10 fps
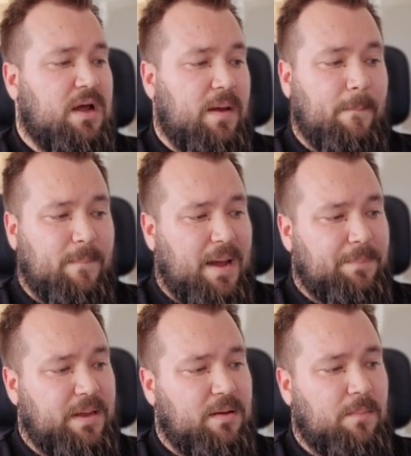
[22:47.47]
I'm
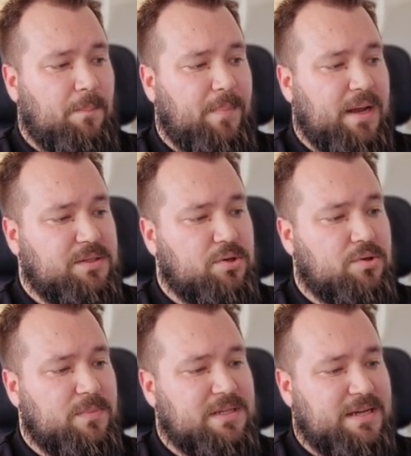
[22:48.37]
mapping my
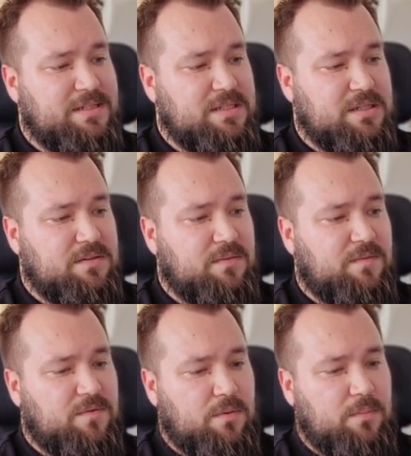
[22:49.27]
document I D
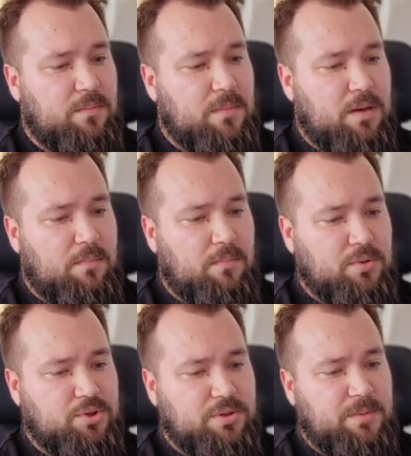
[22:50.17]
from
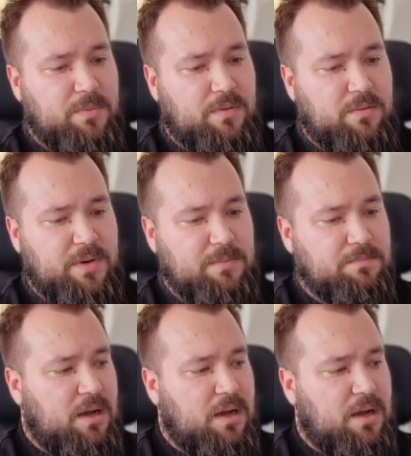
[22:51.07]
module number three.